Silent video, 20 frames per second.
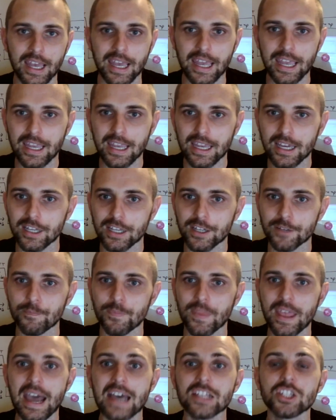And
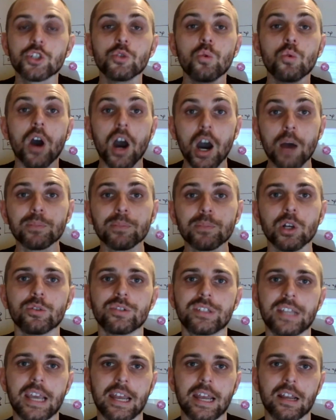as you upload
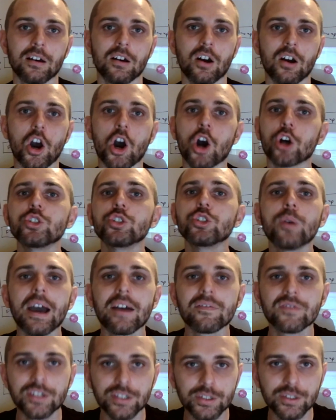data, all you
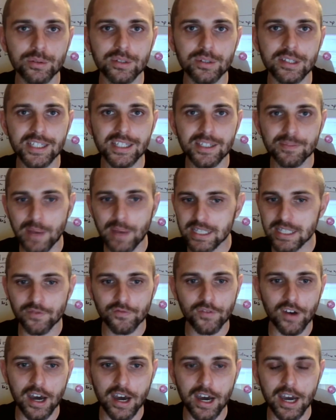have to do is
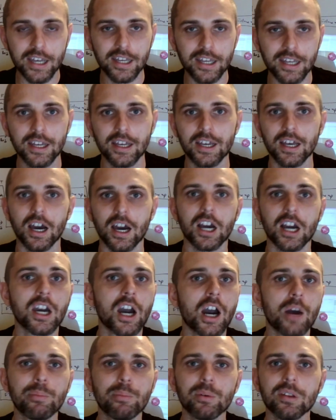specify a
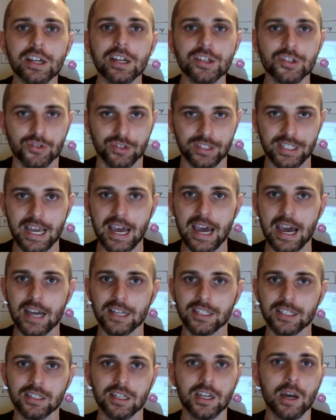couple extra
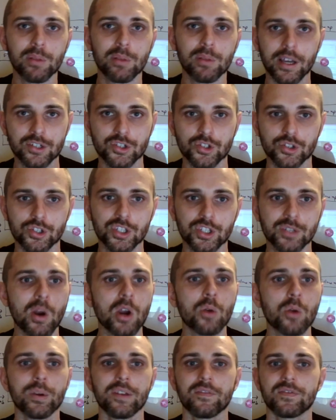tags, a couple extra
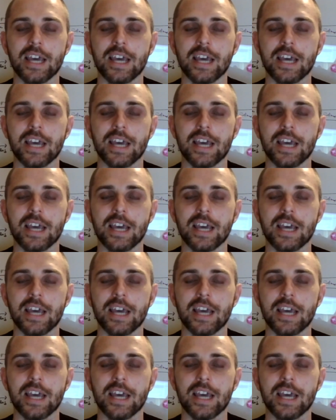SmartWeave